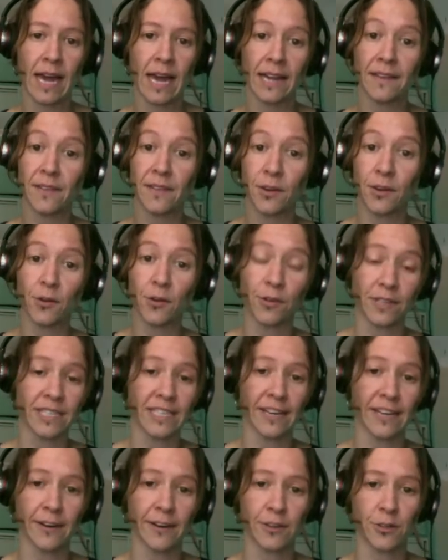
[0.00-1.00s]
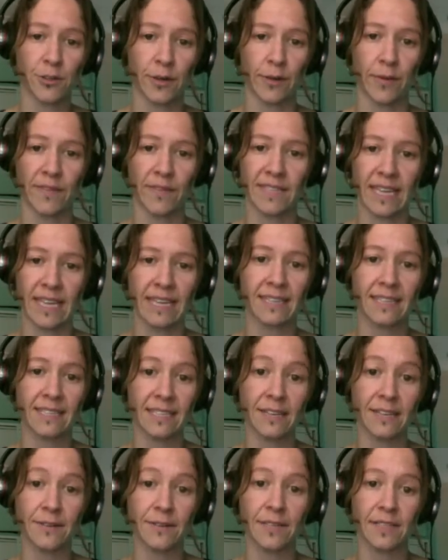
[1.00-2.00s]
And in the Northern Territory, we've seen a
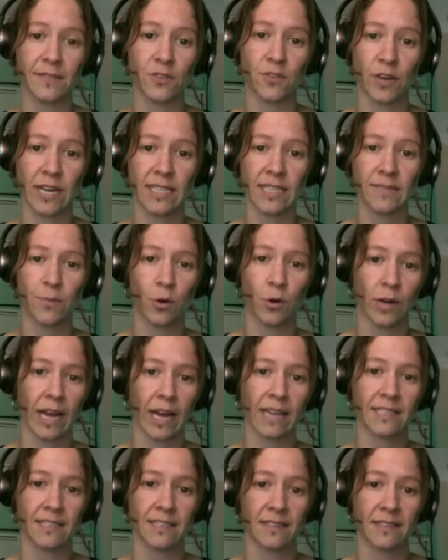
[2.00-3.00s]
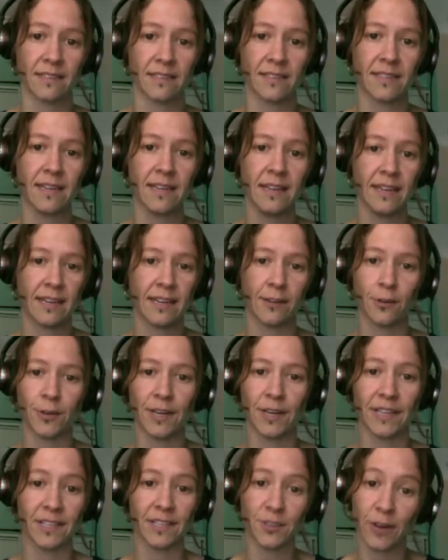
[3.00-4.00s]
series of transport accidents,
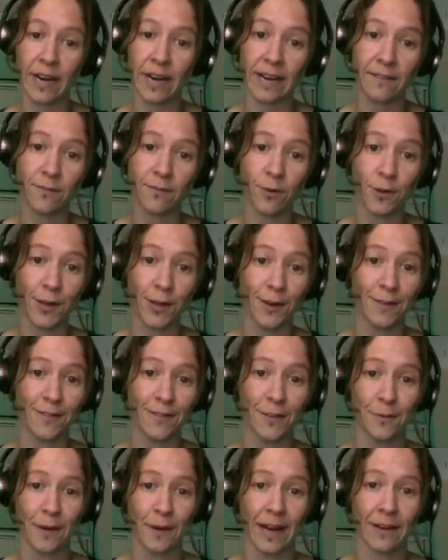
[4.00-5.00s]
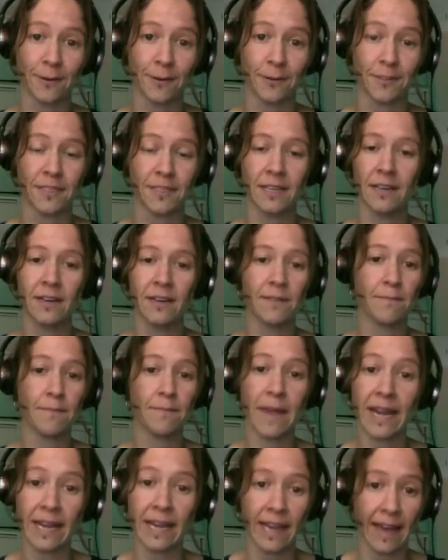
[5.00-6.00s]
including the train falling off the rails,
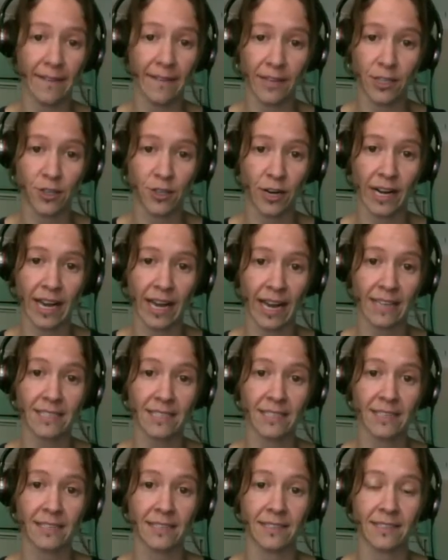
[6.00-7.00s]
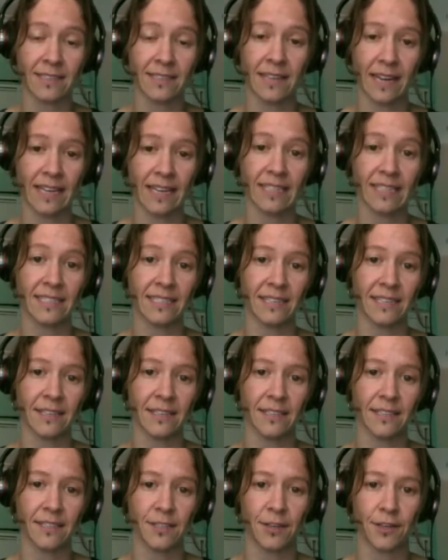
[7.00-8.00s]
many heavy truck accidents and
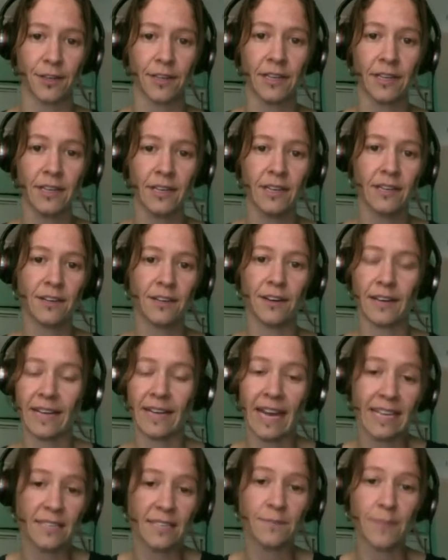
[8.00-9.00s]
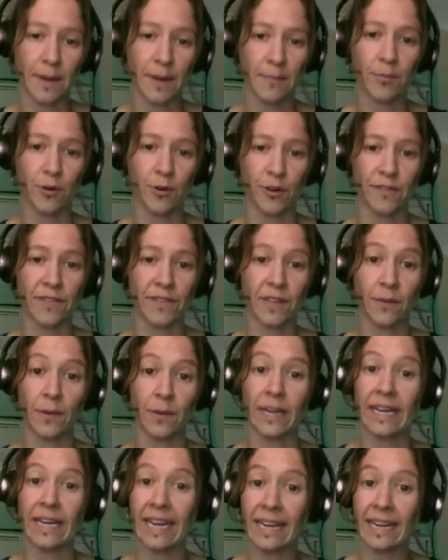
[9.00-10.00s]
incidents. So, you know, it hasn't been proven that
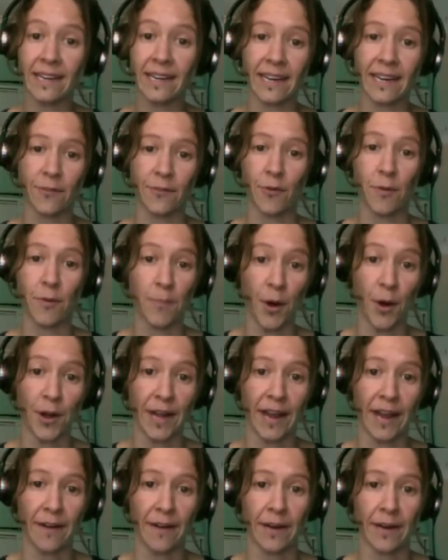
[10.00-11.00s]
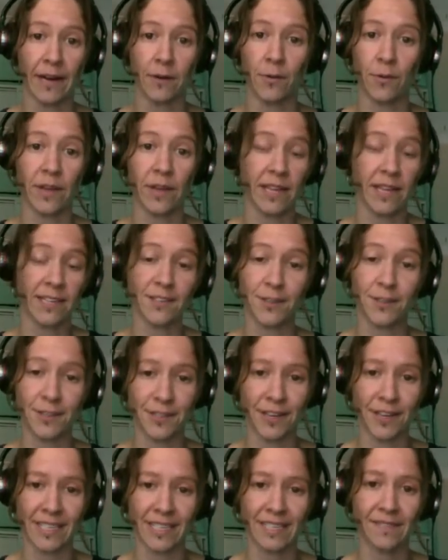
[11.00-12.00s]
we need it in a remote area where there's no
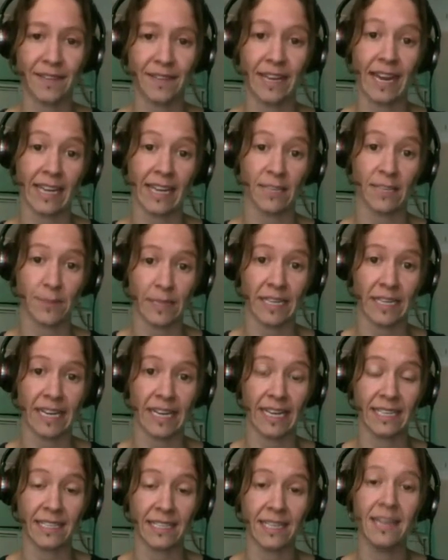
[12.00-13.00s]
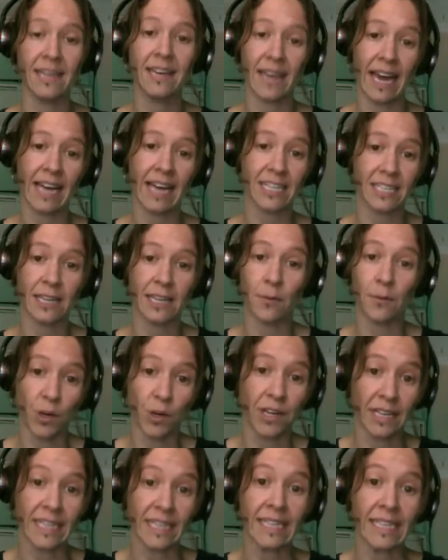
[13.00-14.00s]
scientific expertise. Actually,
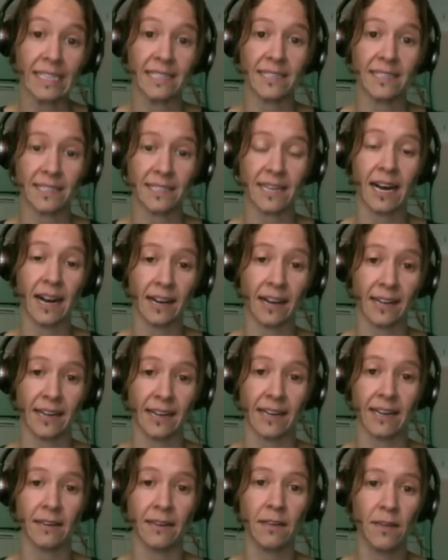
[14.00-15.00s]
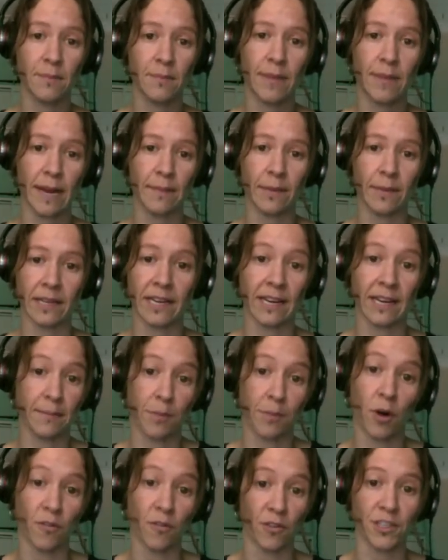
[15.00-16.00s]
what it is, it's targeting people in
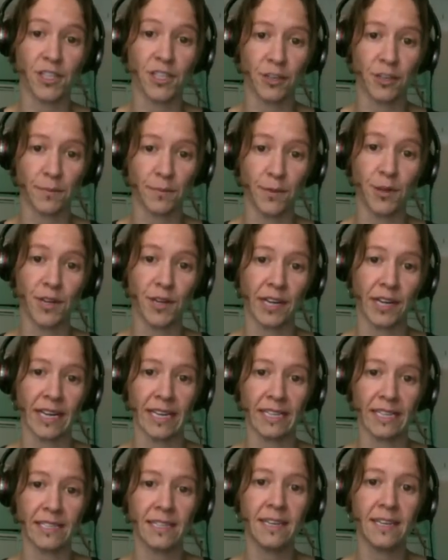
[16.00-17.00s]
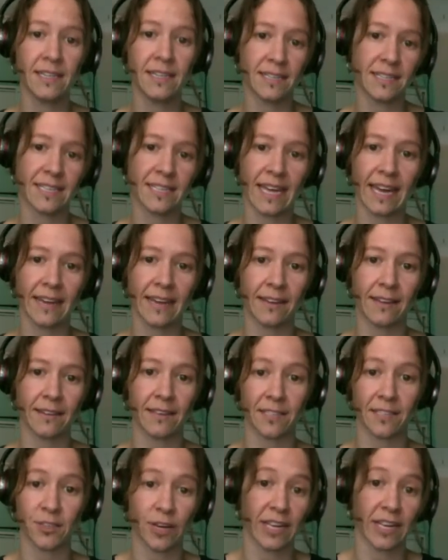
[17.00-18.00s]
impoverished communities to take
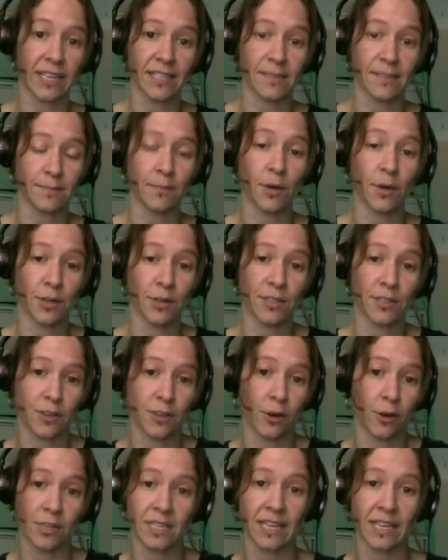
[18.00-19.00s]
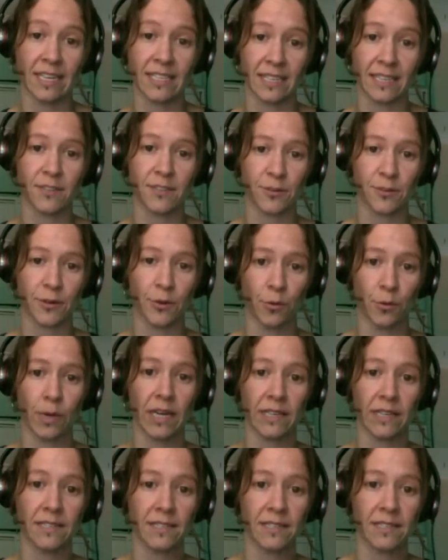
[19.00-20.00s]
Australia's most toxic industrial
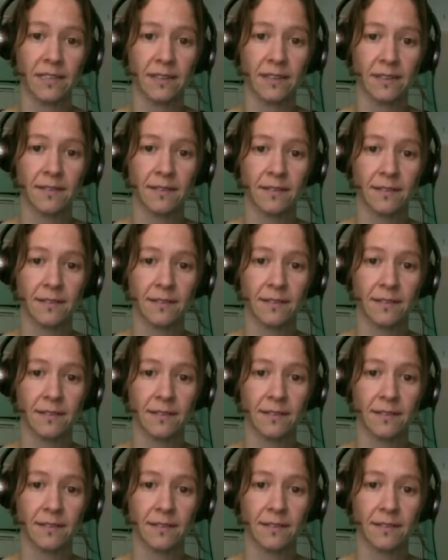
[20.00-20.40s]
waste.